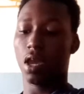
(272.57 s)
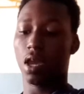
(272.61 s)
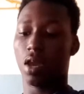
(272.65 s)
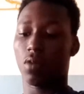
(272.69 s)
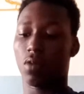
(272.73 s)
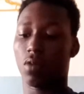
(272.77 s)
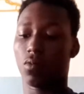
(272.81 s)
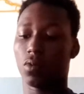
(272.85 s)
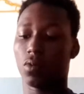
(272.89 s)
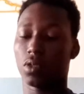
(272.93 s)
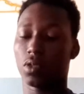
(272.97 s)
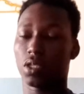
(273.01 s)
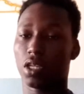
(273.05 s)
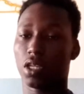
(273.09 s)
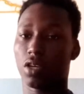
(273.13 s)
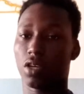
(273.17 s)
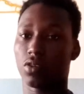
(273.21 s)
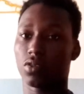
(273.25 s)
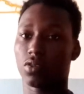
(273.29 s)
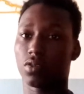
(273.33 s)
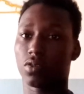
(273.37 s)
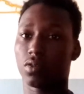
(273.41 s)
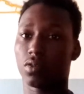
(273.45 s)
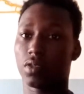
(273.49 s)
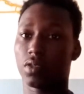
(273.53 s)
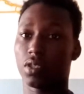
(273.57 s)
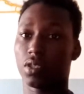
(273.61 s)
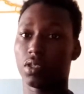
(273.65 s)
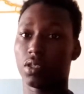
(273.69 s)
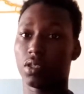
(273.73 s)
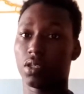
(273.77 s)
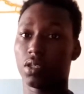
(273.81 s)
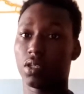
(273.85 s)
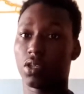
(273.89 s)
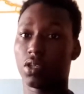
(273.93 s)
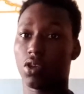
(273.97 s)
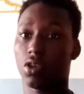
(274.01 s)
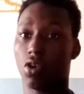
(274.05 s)
and 1,000
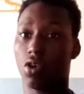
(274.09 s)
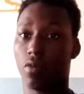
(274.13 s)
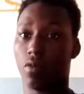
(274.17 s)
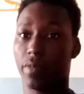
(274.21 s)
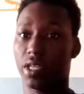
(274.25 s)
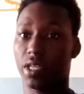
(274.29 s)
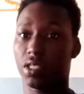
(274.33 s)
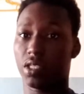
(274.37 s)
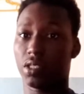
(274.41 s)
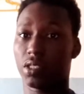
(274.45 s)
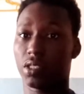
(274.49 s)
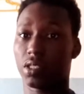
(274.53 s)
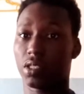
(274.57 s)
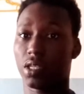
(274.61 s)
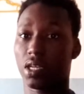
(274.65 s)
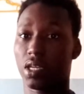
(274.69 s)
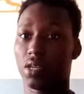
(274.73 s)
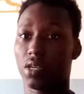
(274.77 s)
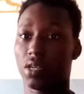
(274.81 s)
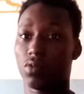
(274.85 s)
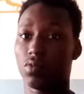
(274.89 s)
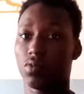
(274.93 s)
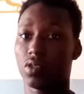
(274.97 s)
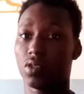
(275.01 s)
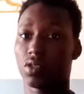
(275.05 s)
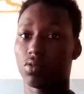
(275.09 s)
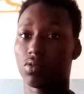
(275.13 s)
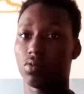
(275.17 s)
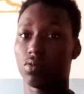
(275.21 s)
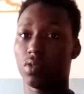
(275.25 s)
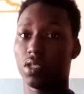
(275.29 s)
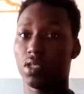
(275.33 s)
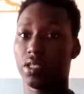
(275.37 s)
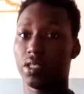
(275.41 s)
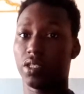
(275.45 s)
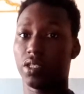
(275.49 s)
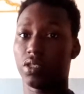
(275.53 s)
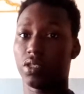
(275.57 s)
comments, which could
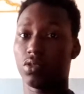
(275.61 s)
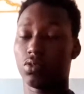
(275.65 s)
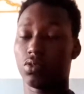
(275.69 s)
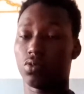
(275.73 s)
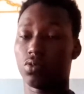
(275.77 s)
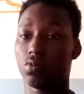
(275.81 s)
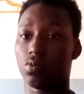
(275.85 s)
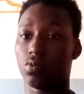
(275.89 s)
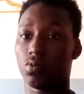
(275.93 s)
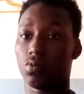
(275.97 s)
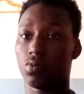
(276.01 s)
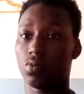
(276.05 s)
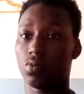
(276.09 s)
lead to